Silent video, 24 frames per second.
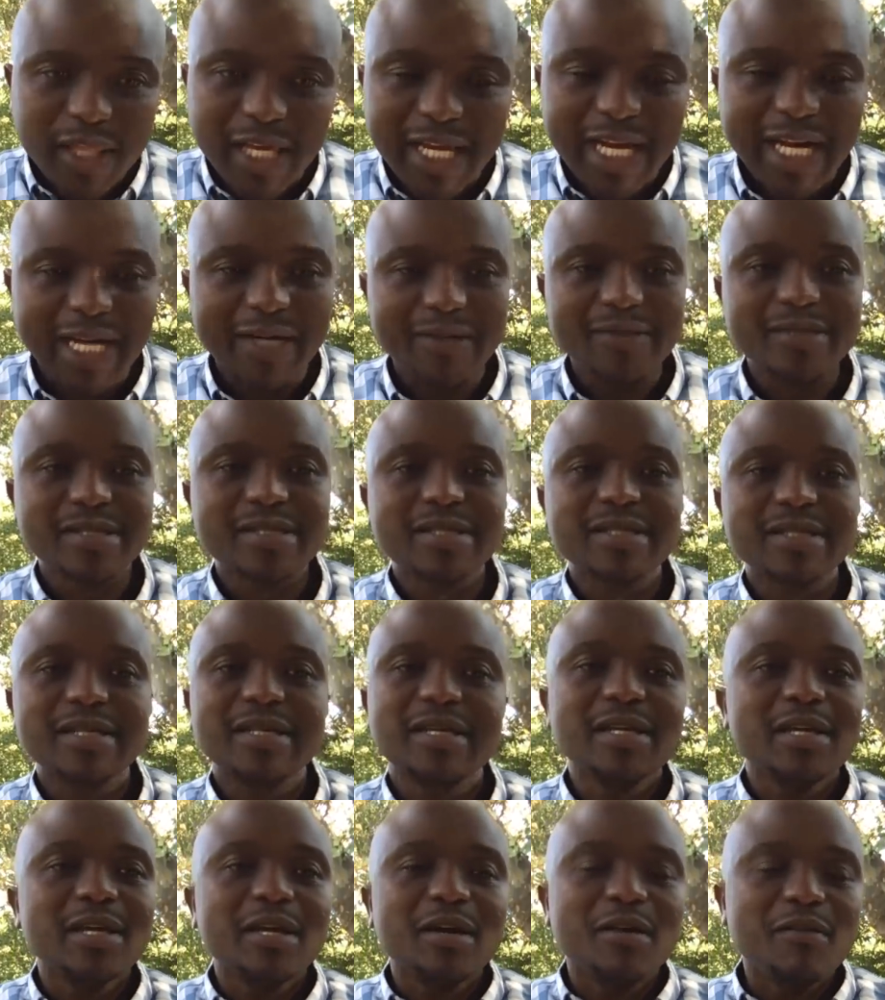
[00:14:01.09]
the cows.
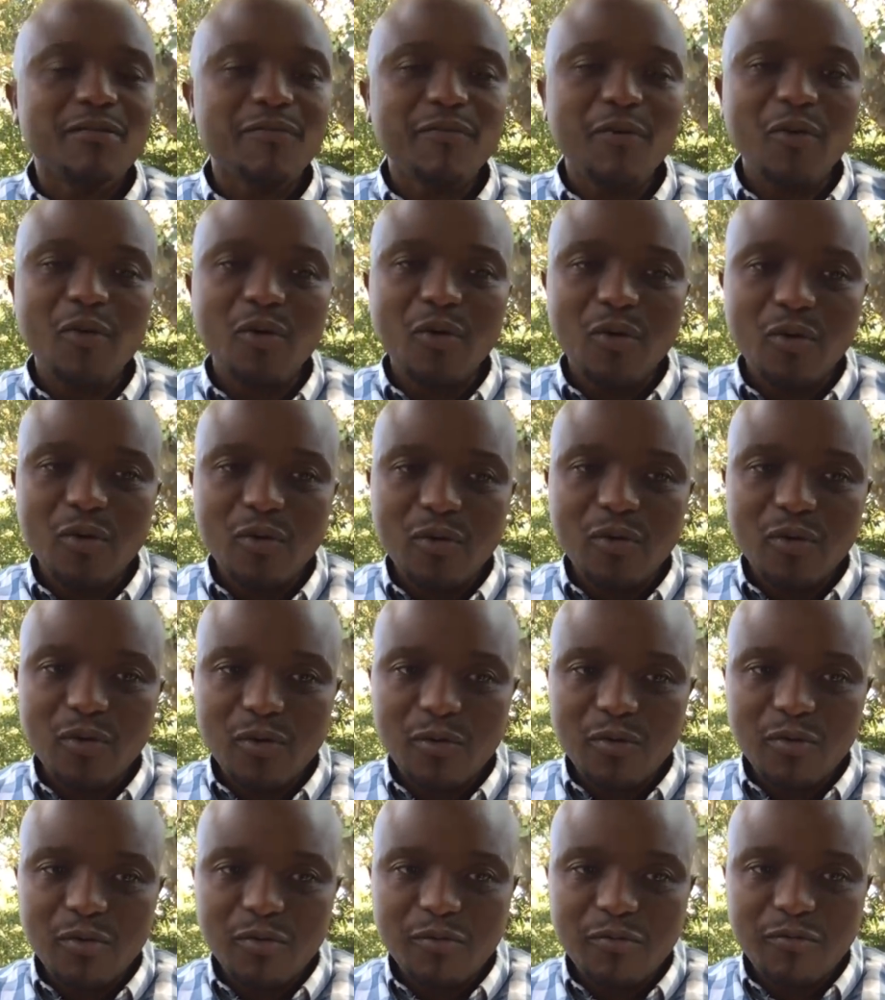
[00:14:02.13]

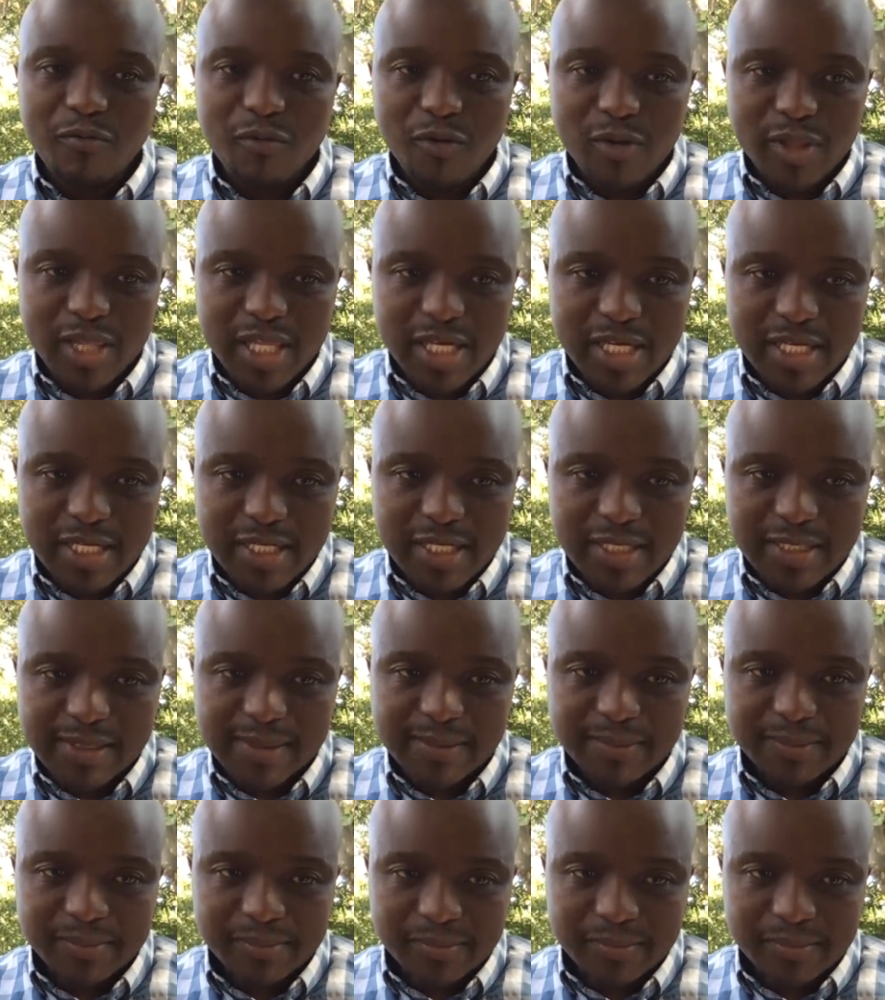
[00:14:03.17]
For the